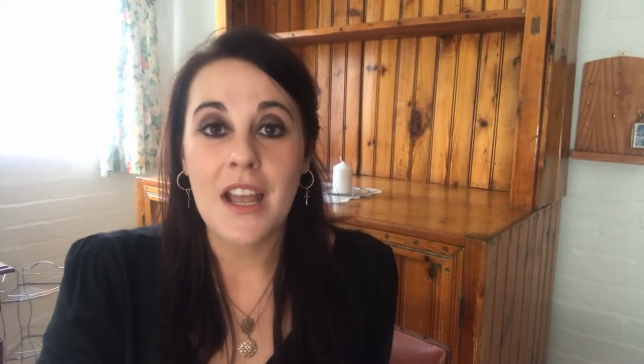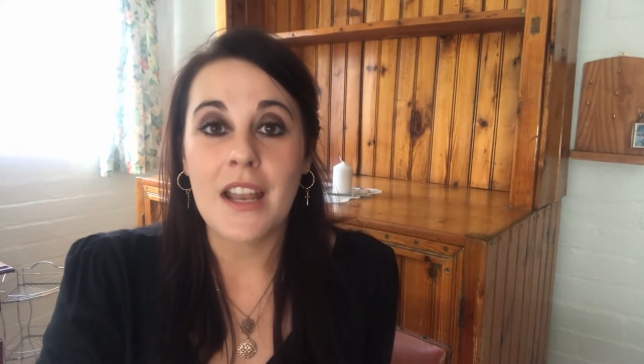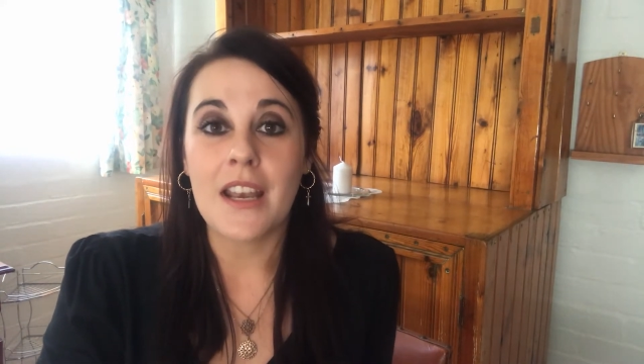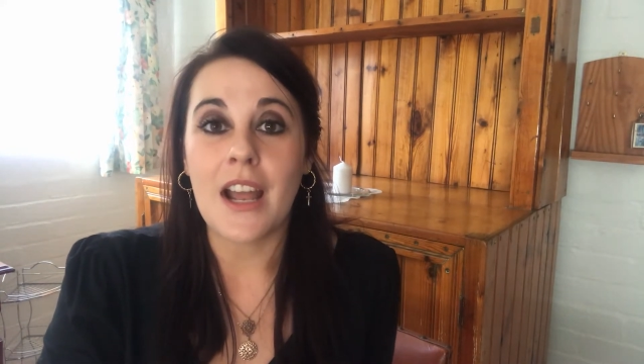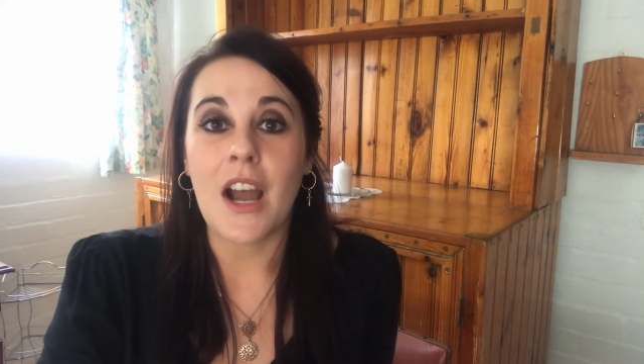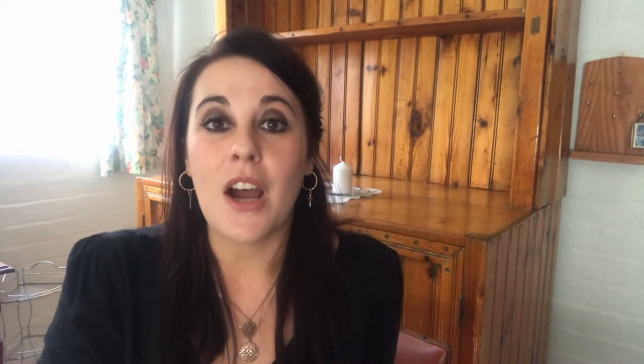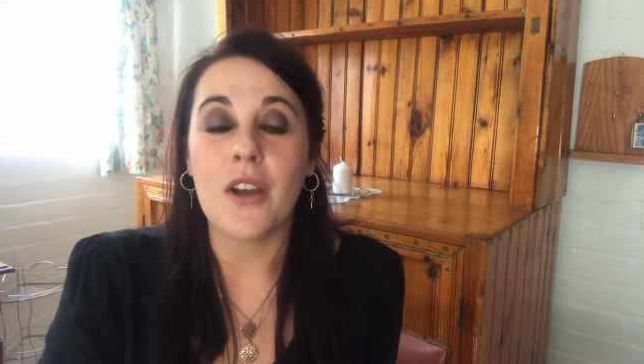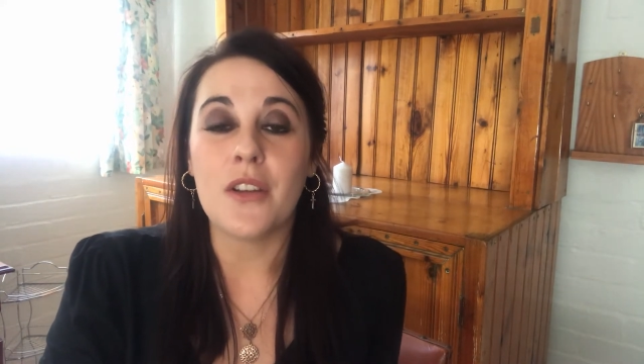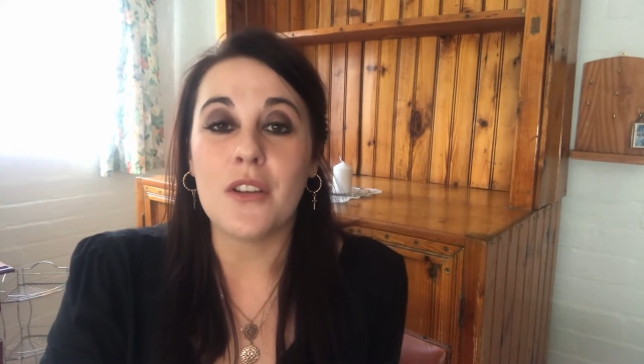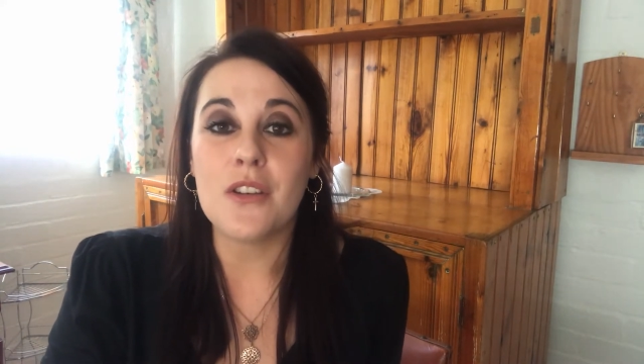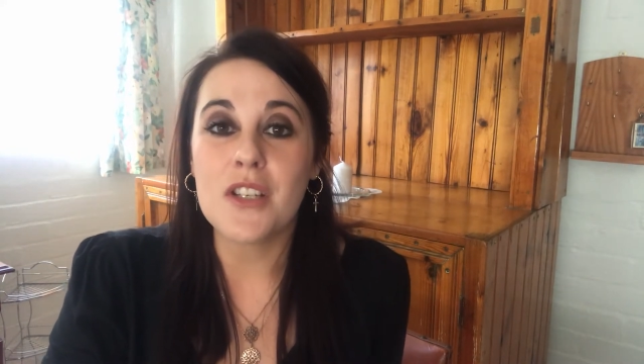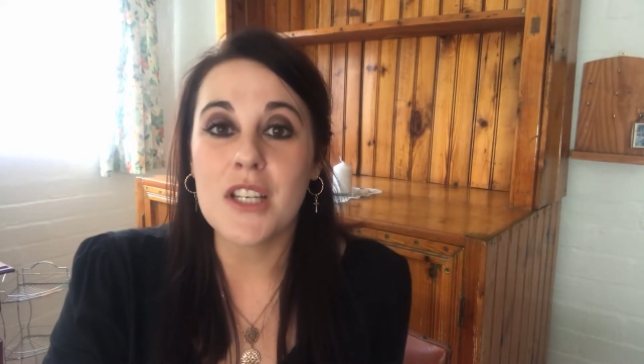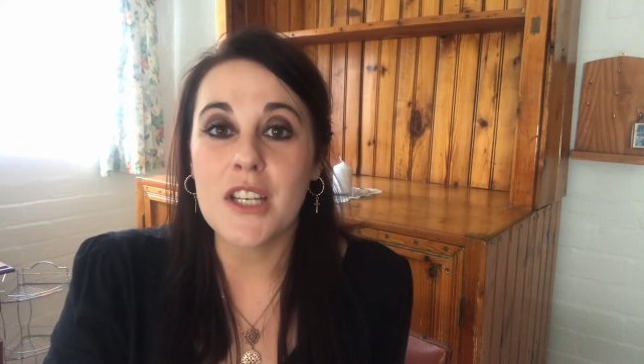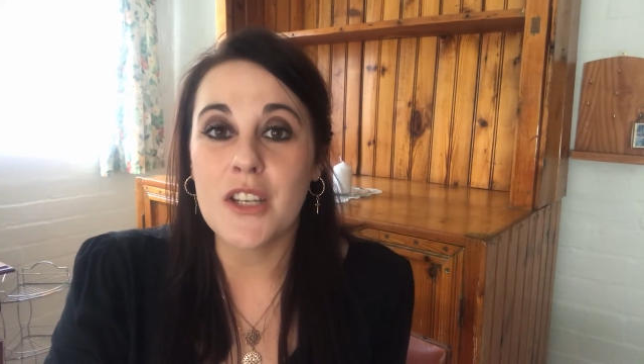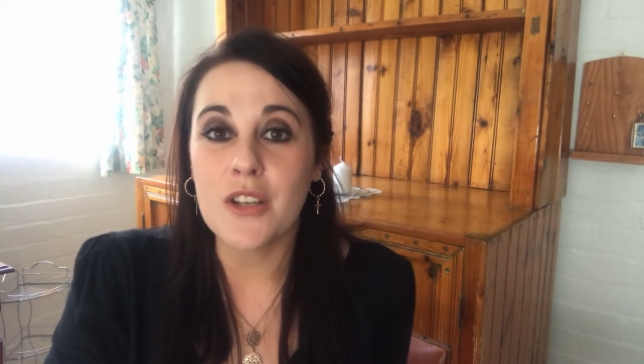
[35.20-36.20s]
Now,
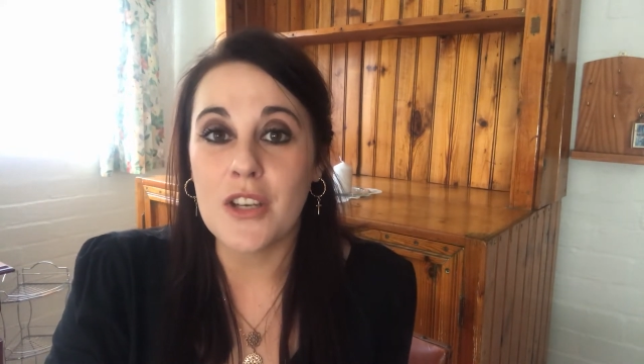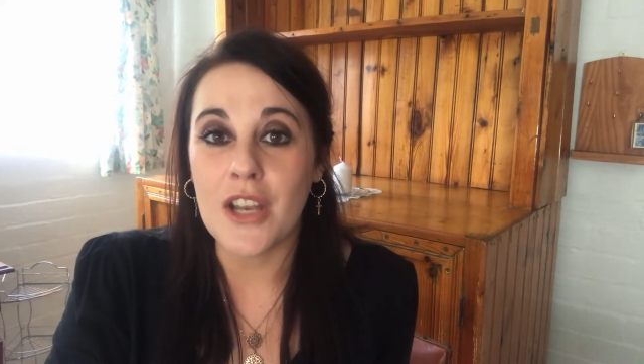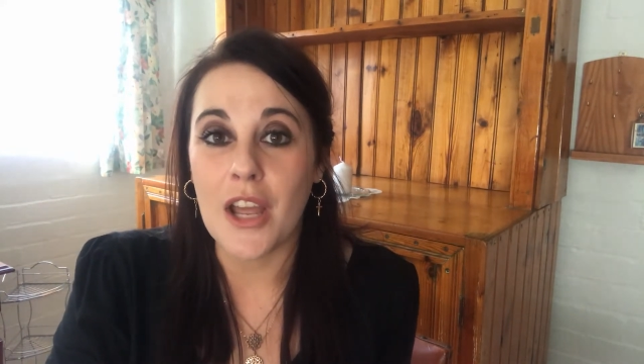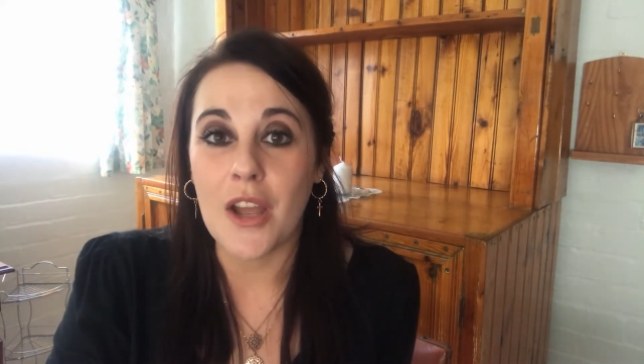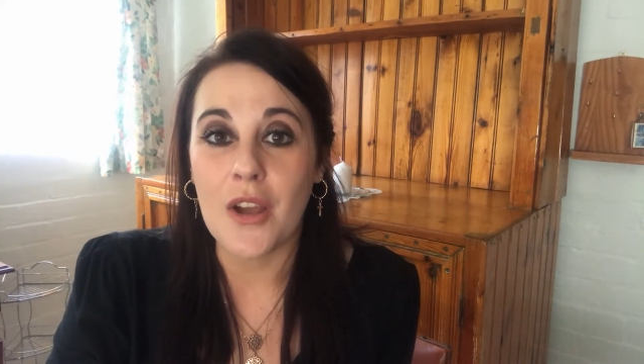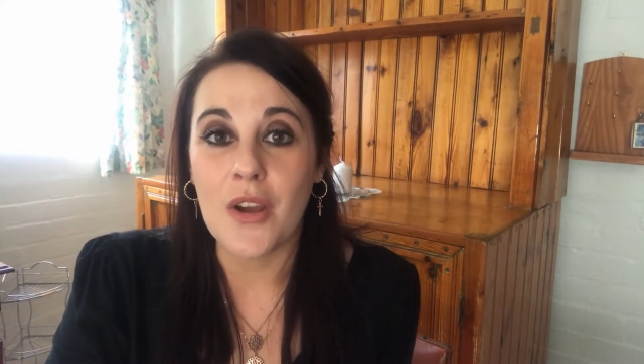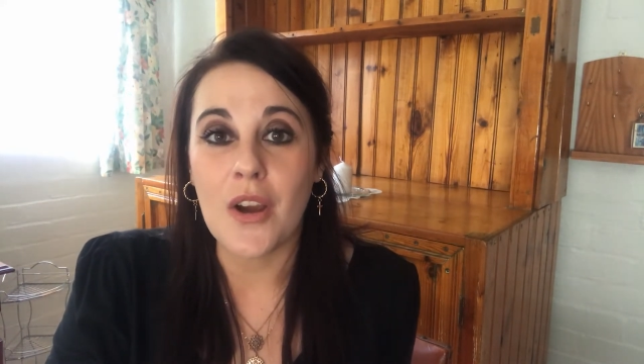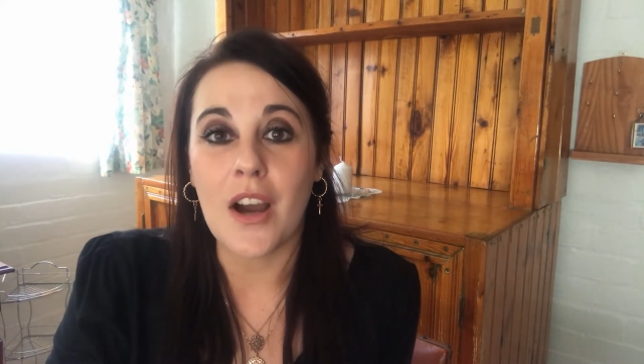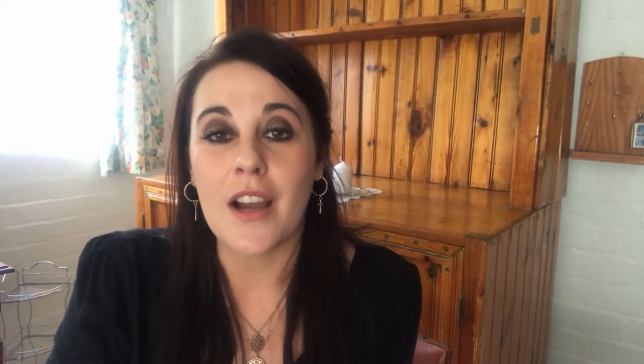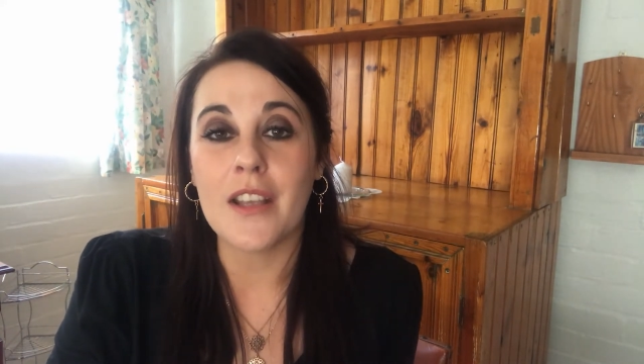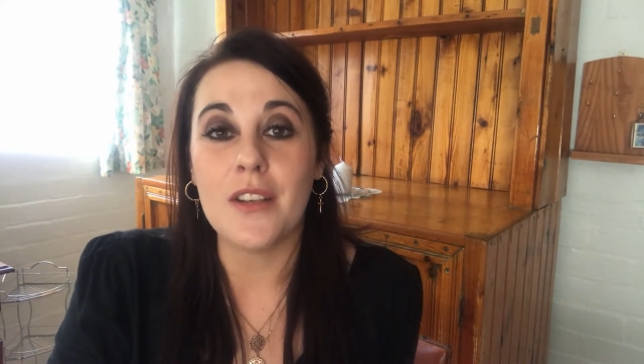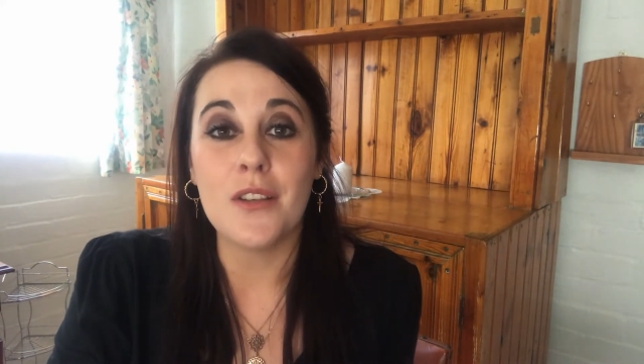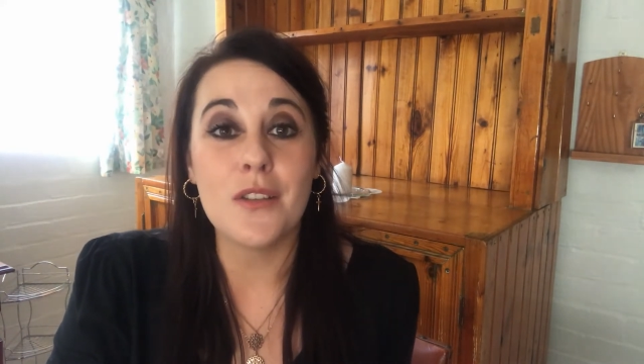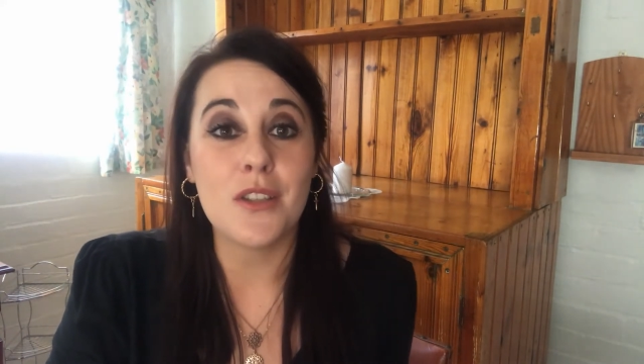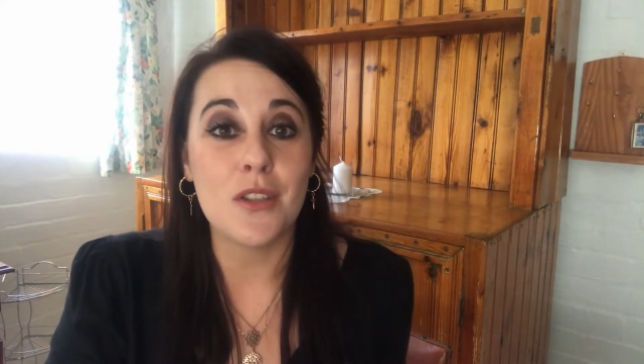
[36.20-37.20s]
usually, I
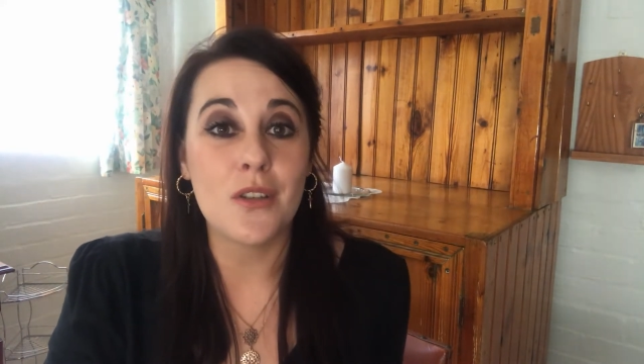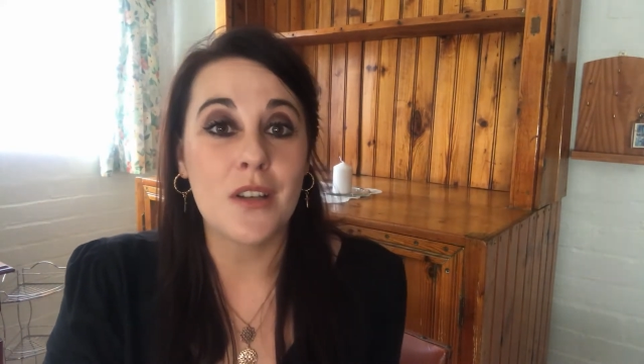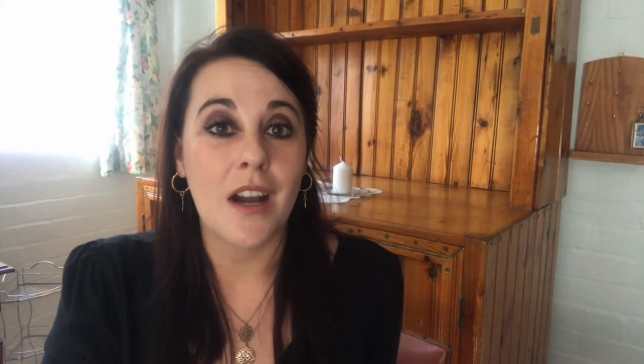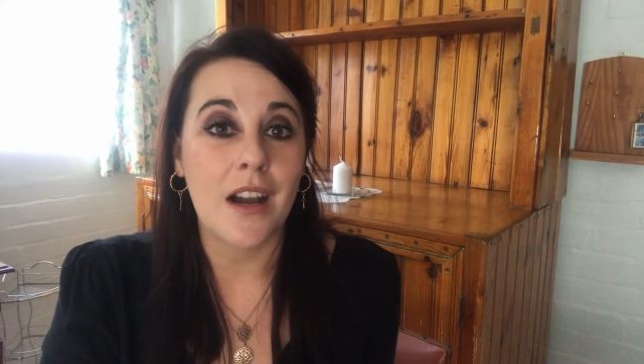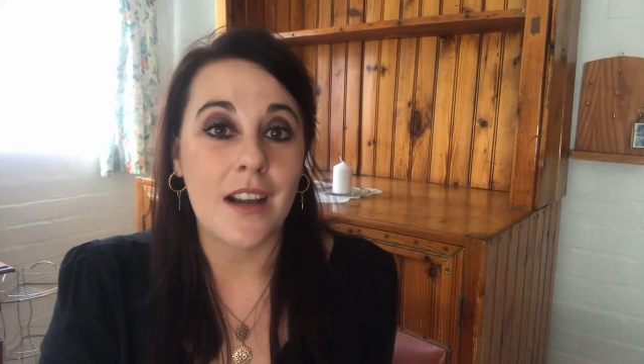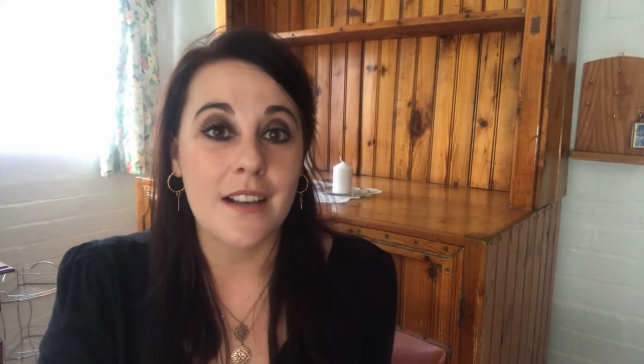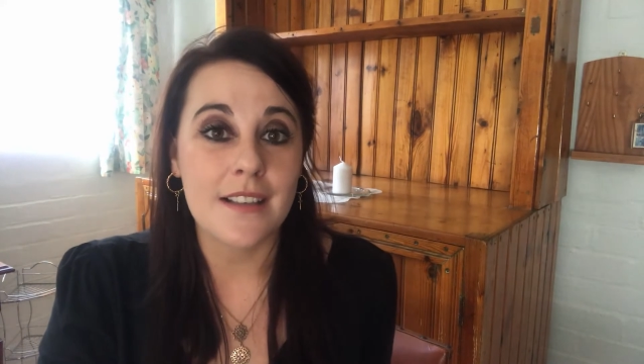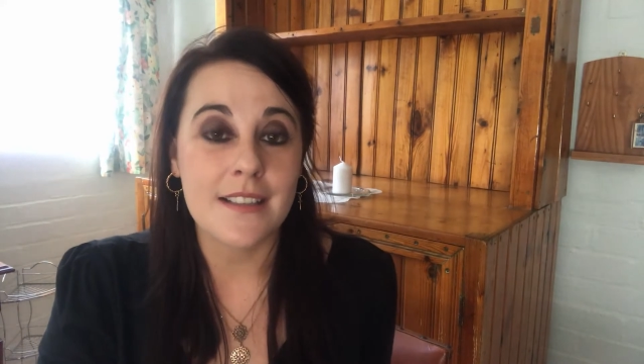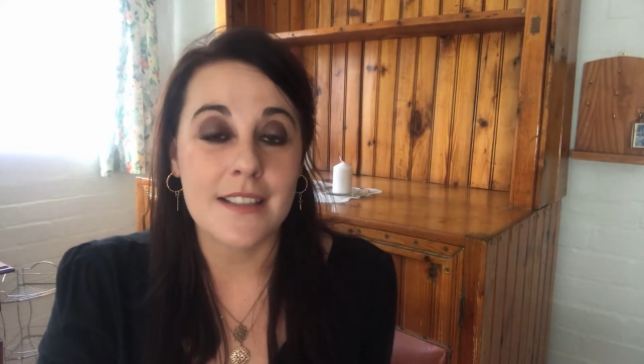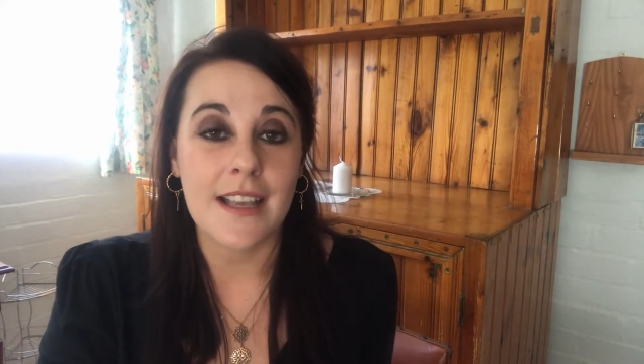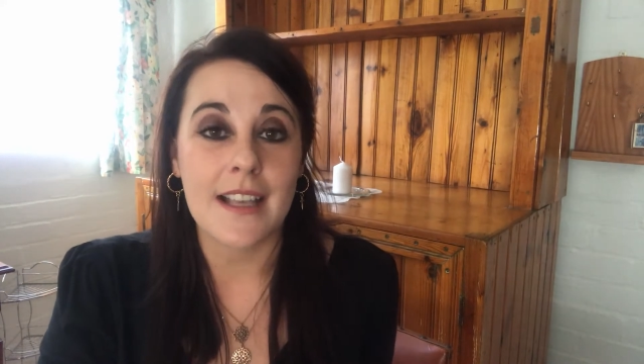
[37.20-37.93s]
use you guys